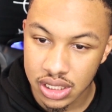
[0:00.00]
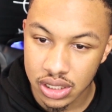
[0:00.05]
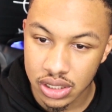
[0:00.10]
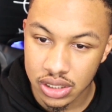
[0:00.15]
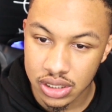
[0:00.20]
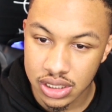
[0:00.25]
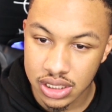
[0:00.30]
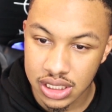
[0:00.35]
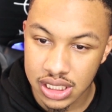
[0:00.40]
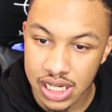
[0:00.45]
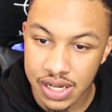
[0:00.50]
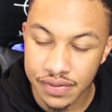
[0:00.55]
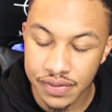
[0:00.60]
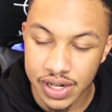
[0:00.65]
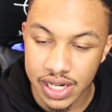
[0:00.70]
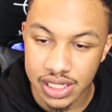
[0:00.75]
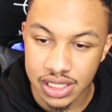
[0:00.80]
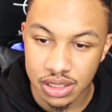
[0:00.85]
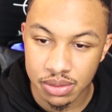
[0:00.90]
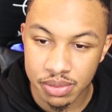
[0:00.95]
Stephen
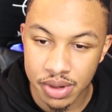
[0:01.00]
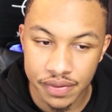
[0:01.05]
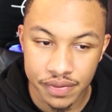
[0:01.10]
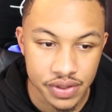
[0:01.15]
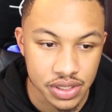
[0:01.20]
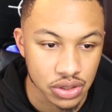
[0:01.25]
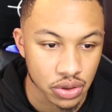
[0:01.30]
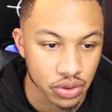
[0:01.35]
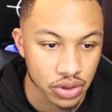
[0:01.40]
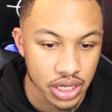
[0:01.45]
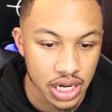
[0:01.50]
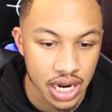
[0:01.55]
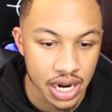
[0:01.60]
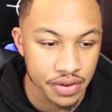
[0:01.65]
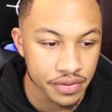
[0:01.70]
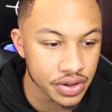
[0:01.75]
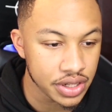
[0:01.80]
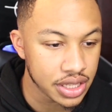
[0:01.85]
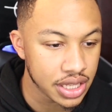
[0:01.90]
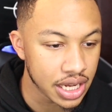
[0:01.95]
A. Smith is on
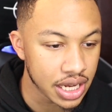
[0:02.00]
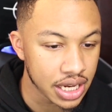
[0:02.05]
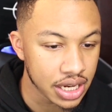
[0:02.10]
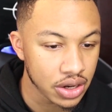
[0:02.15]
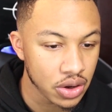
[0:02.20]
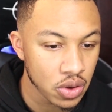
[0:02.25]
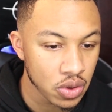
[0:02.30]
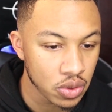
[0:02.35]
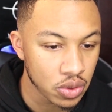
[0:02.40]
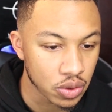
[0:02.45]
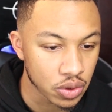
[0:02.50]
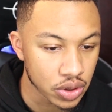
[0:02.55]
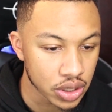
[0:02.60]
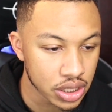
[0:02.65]
everything. Hold on.